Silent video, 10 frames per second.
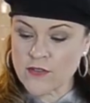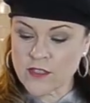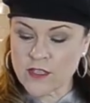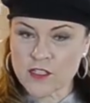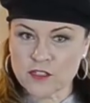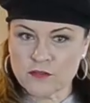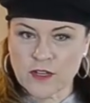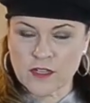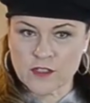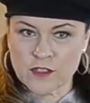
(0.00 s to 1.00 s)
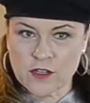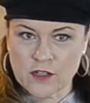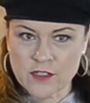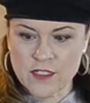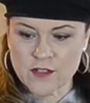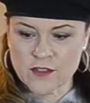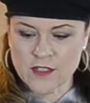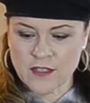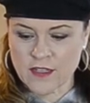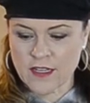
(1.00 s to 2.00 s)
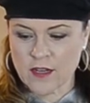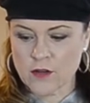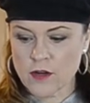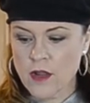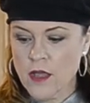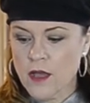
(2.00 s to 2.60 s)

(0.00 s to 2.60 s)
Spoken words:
I have a collection of vinyl dolls here on the counter.